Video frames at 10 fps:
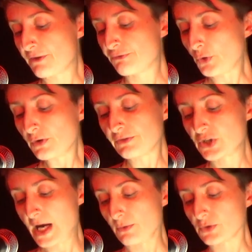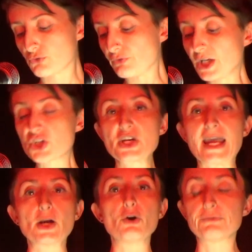foreign shouts
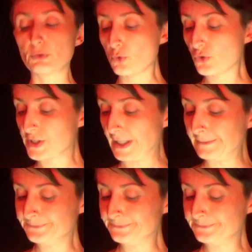ricocheting off the water.